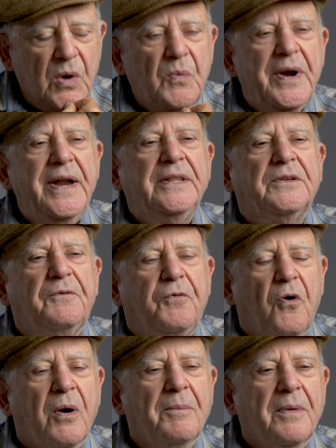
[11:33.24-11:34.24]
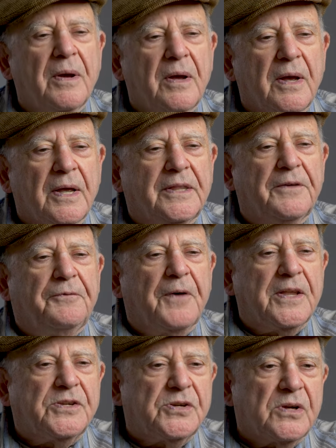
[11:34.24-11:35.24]
we need to form a
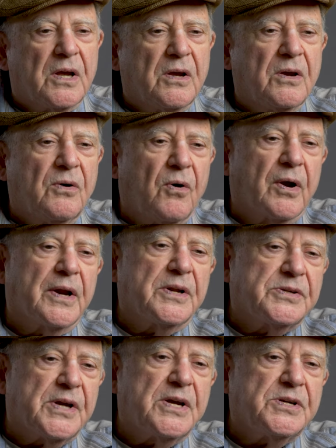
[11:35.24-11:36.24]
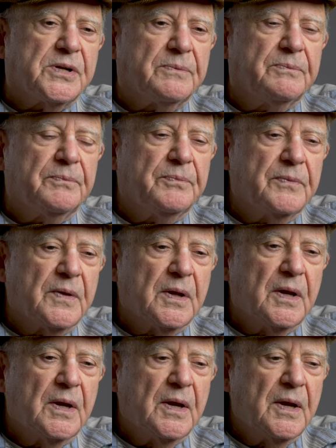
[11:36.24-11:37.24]
defense organization.
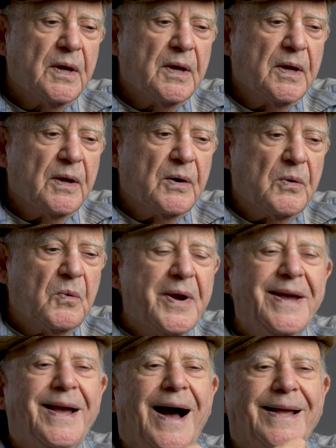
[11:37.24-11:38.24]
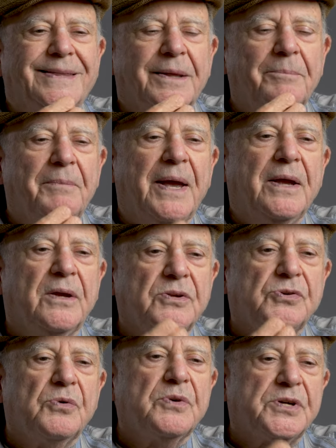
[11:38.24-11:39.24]
We got to make
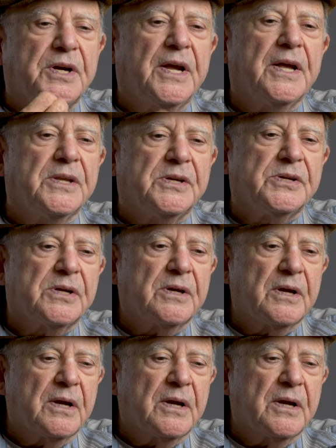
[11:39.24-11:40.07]
Jewish kids